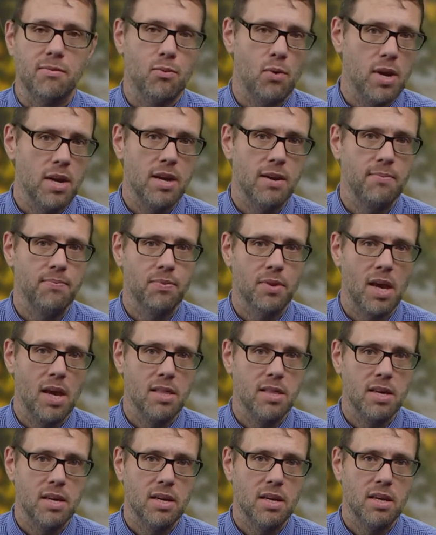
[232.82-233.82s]
right?
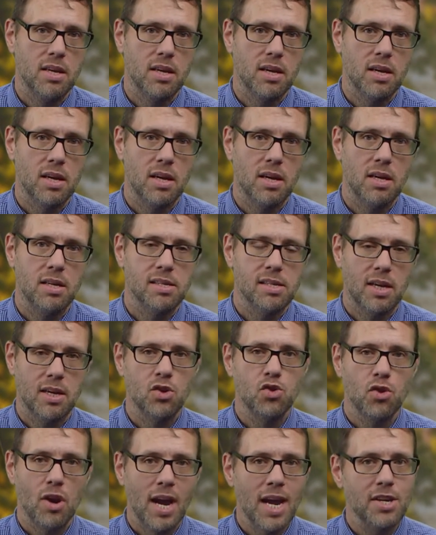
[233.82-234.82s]
And then it's a
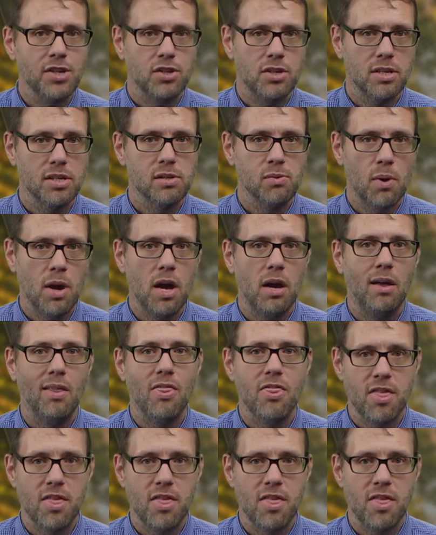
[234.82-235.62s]
contraction as well.